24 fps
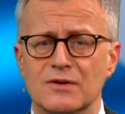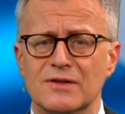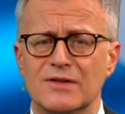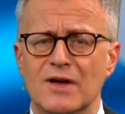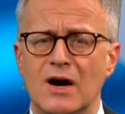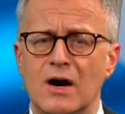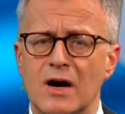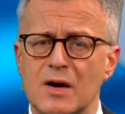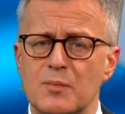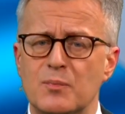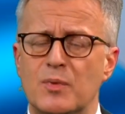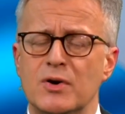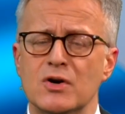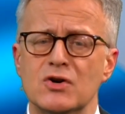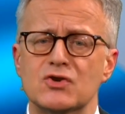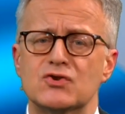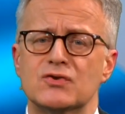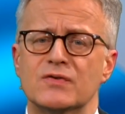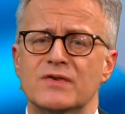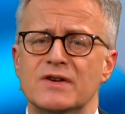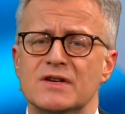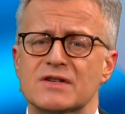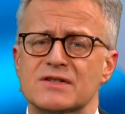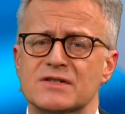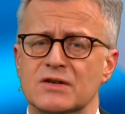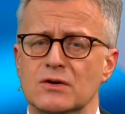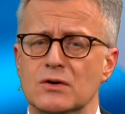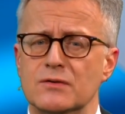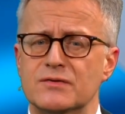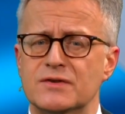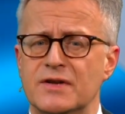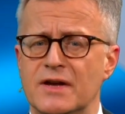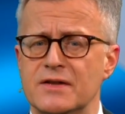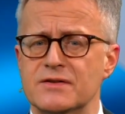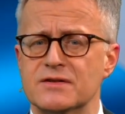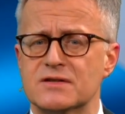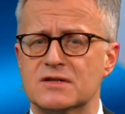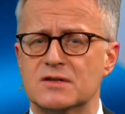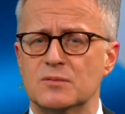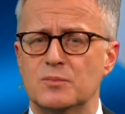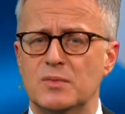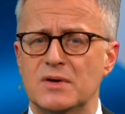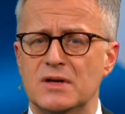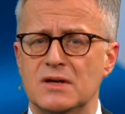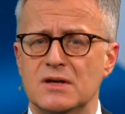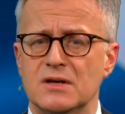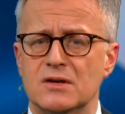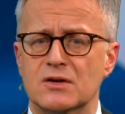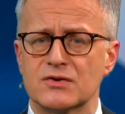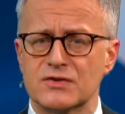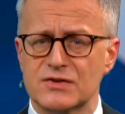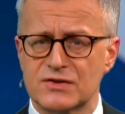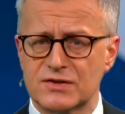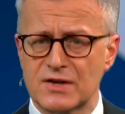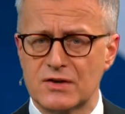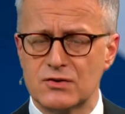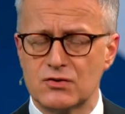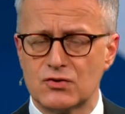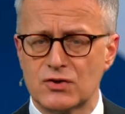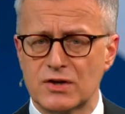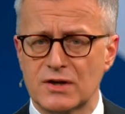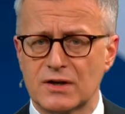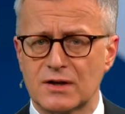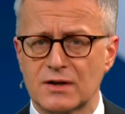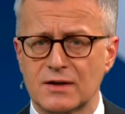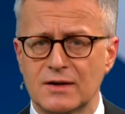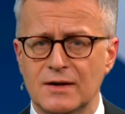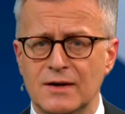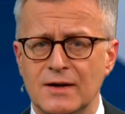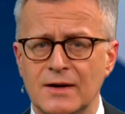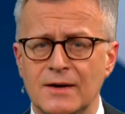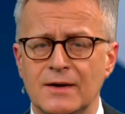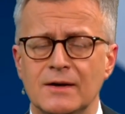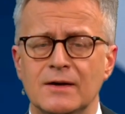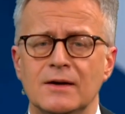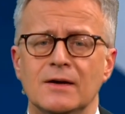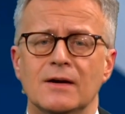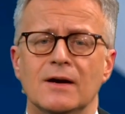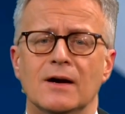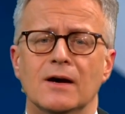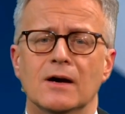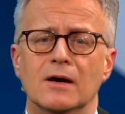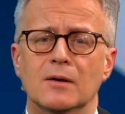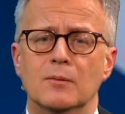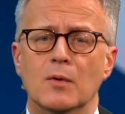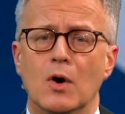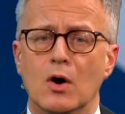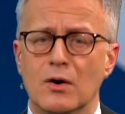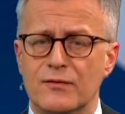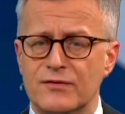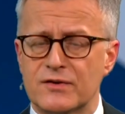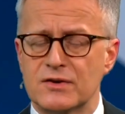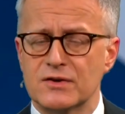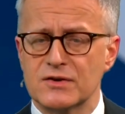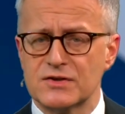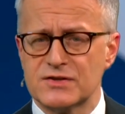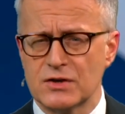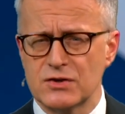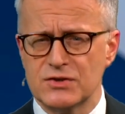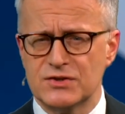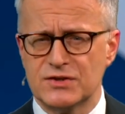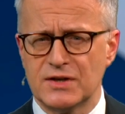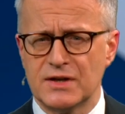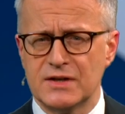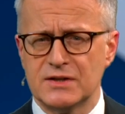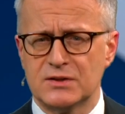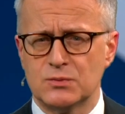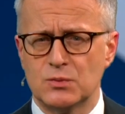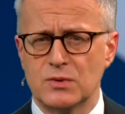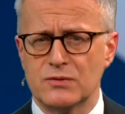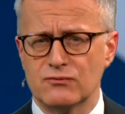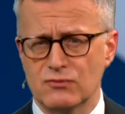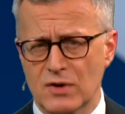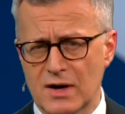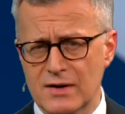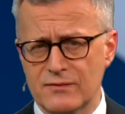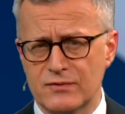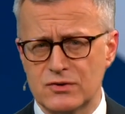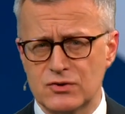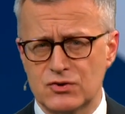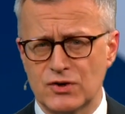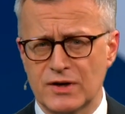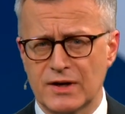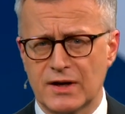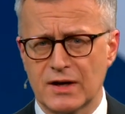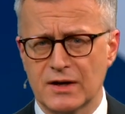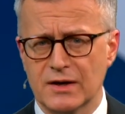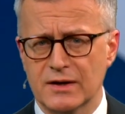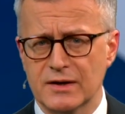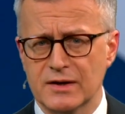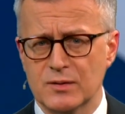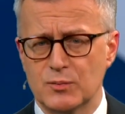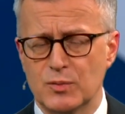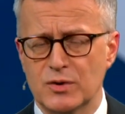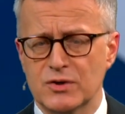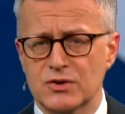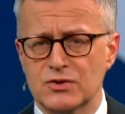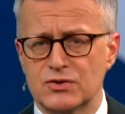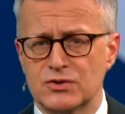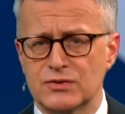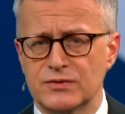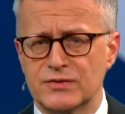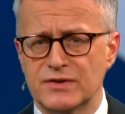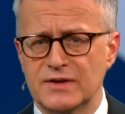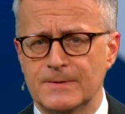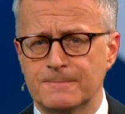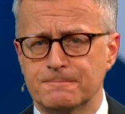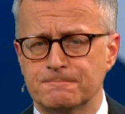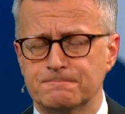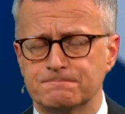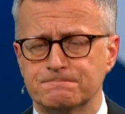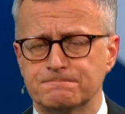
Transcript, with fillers: the hypertrophy itself tends to be concentric, um, often associated with right ventricular hypertrophy.